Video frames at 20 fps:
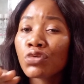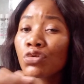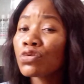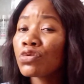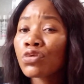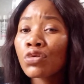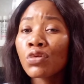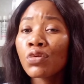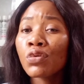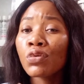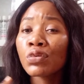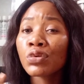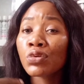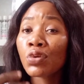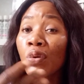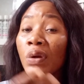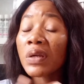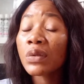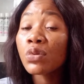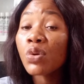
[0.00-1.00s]
to, to,
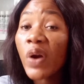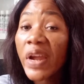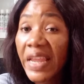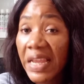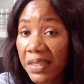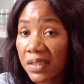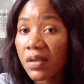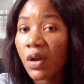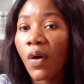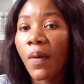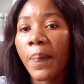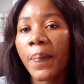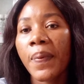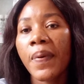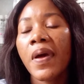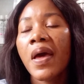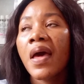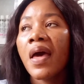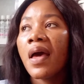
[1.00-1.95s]
to, to heat up.